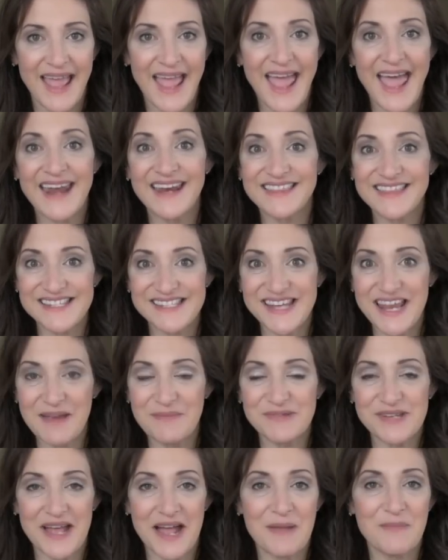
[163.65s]
and at the same
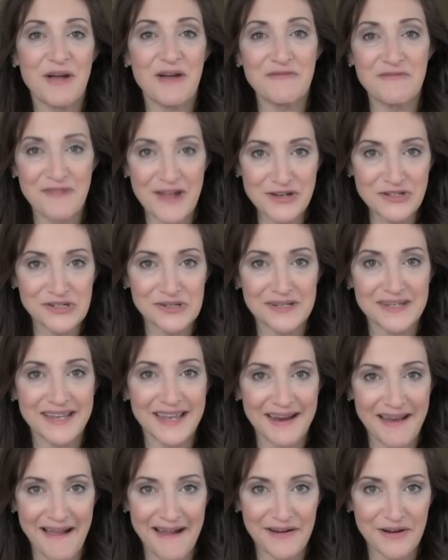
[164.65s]
time eventually get
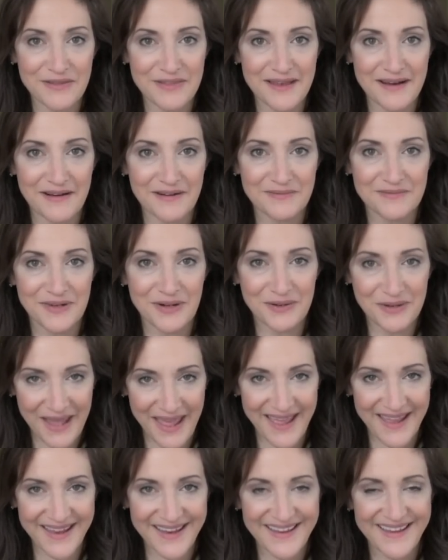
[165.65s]
hired there.
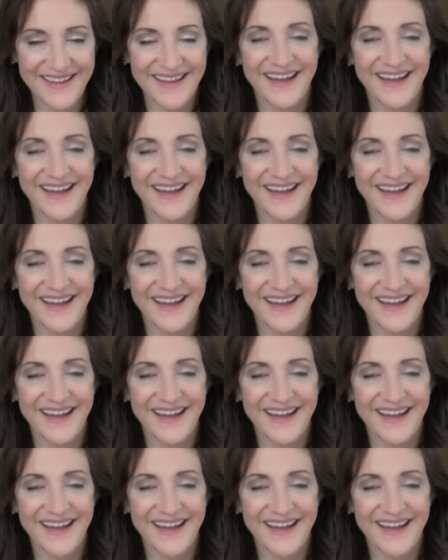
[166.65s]
Okay?